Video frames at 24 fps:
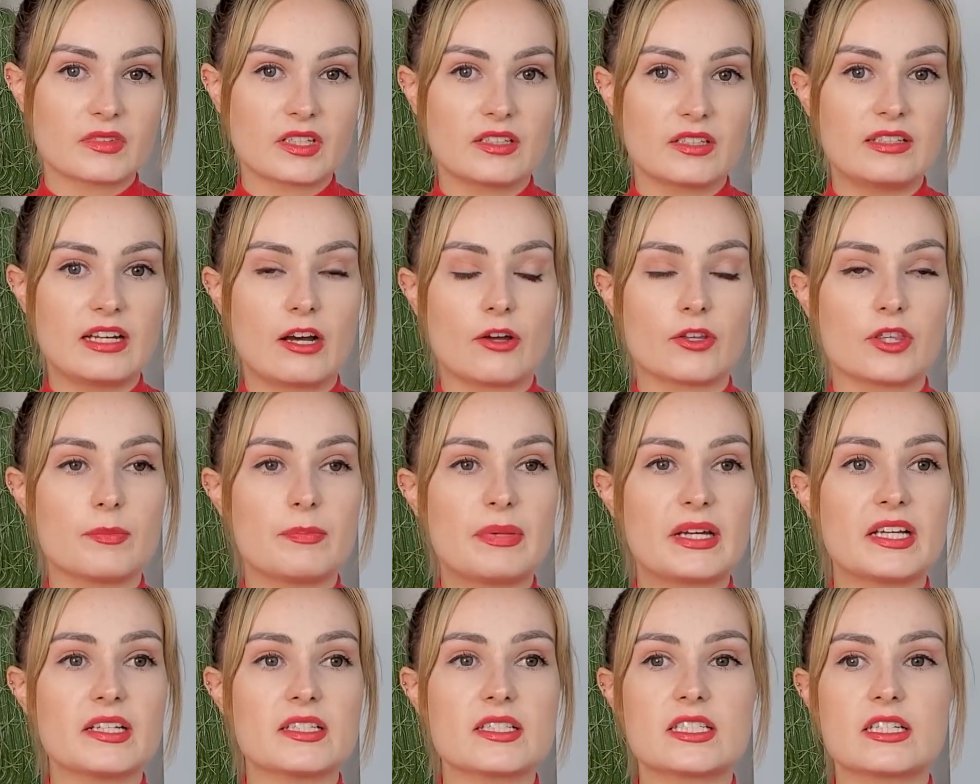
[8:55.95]
Now, the
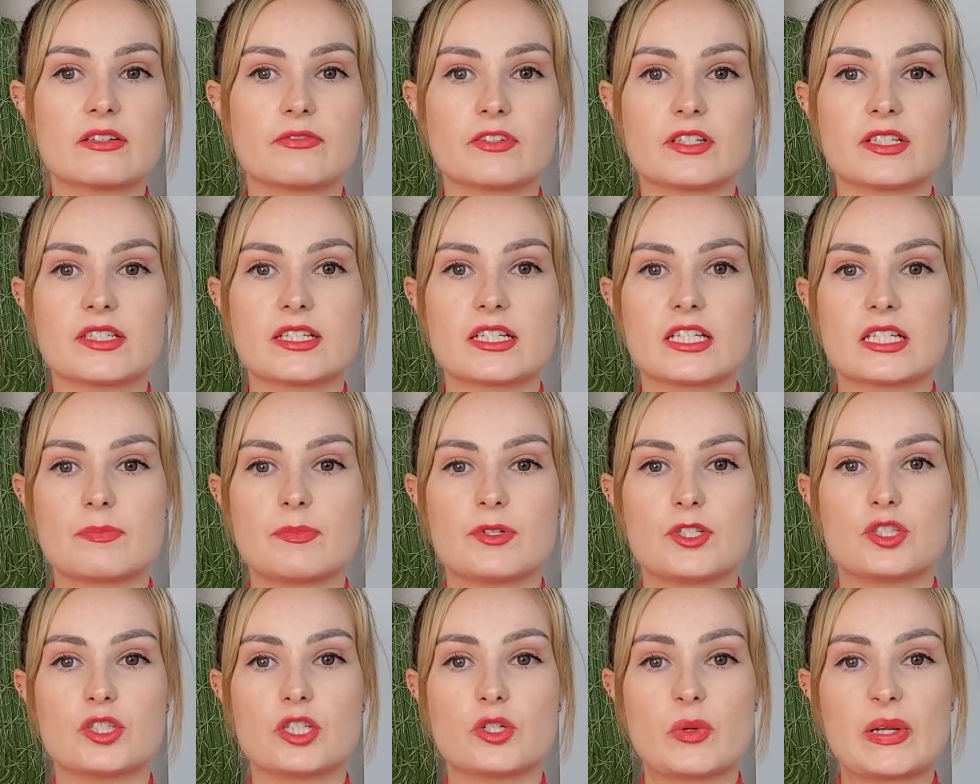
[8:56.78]
biggest differences
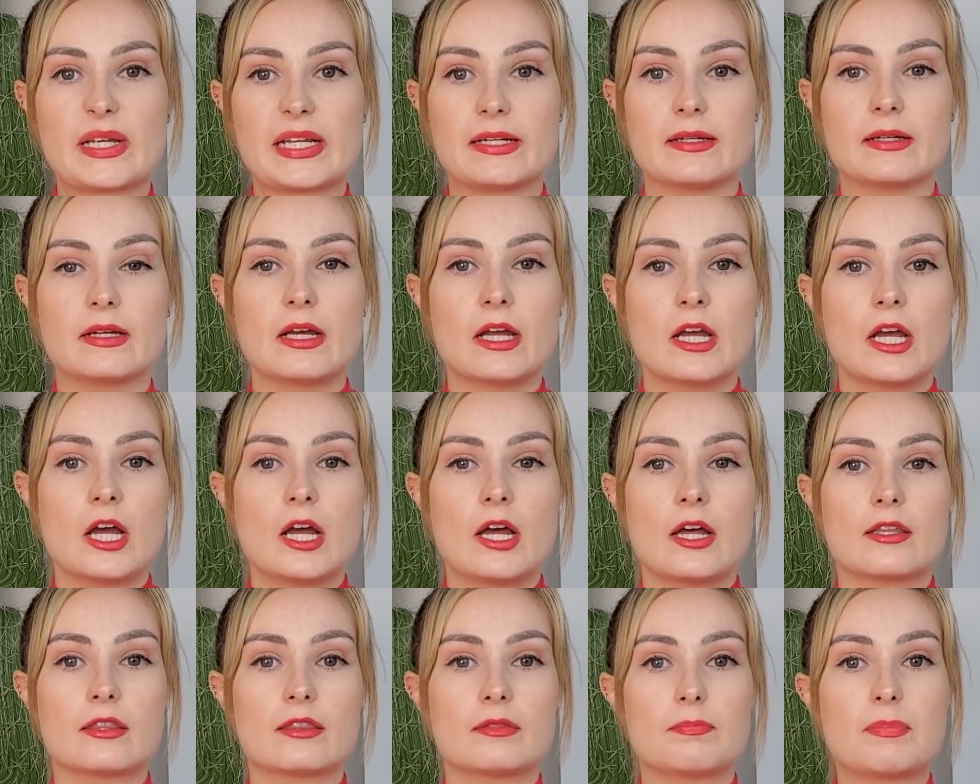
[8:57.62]
between
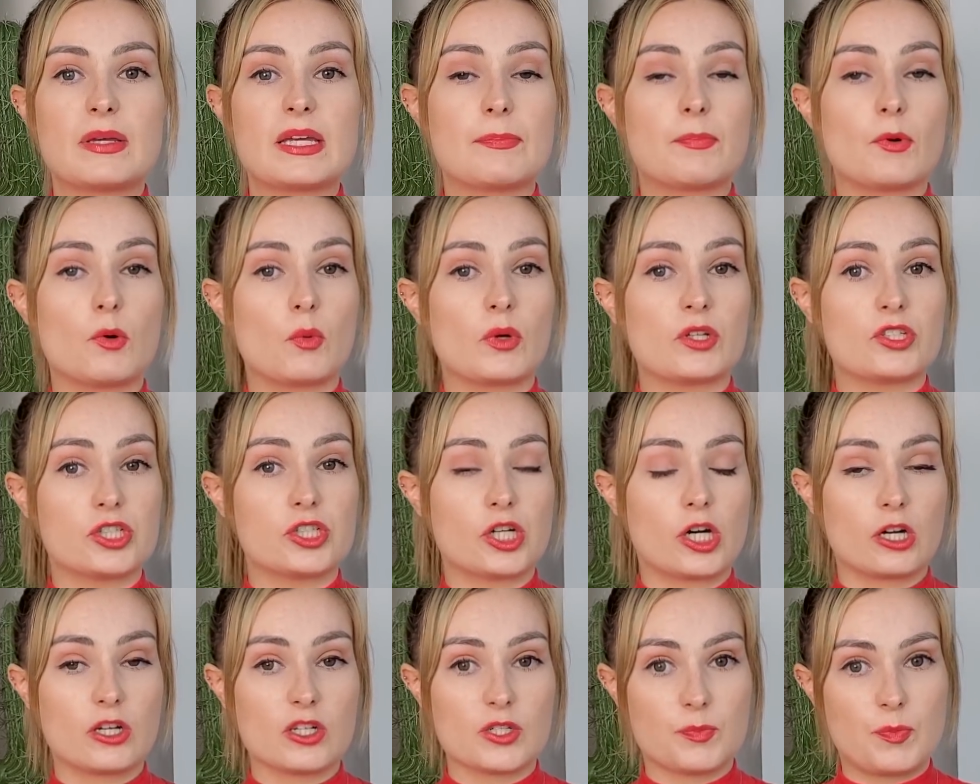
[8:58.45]
people with
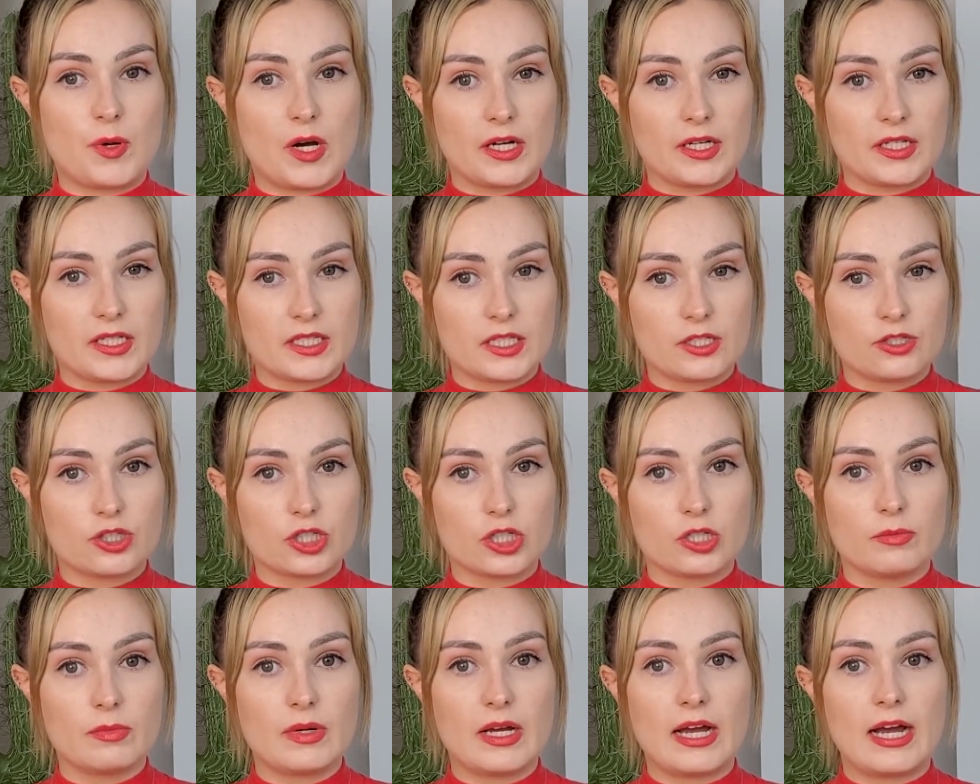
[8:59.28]
Charles Bonnet
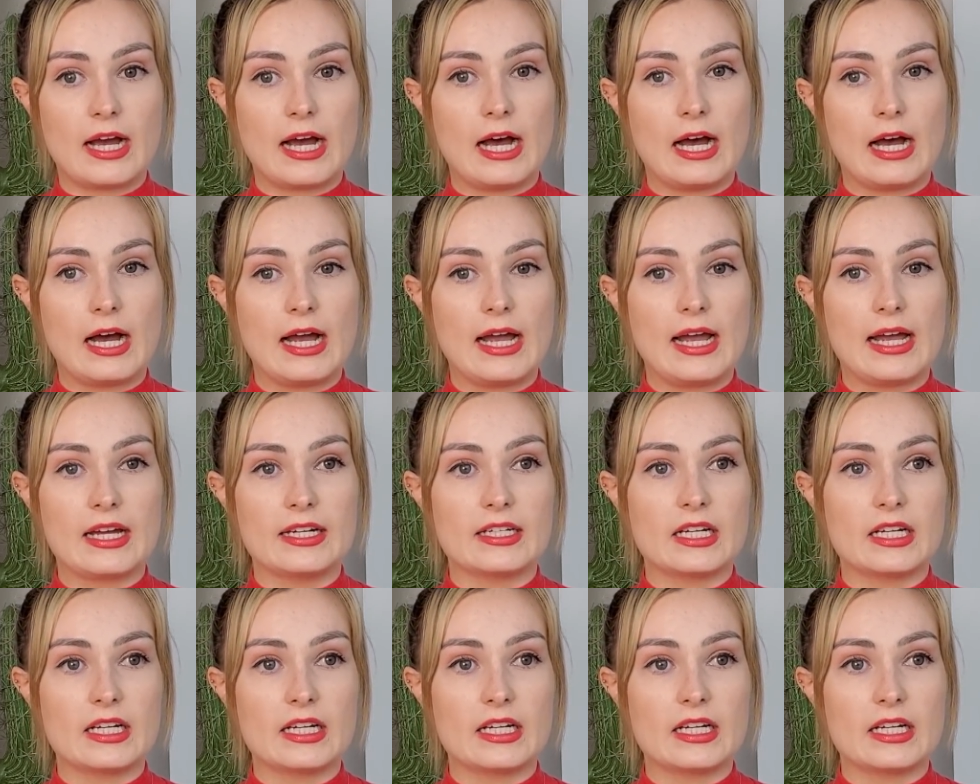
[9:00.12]
Syndrome and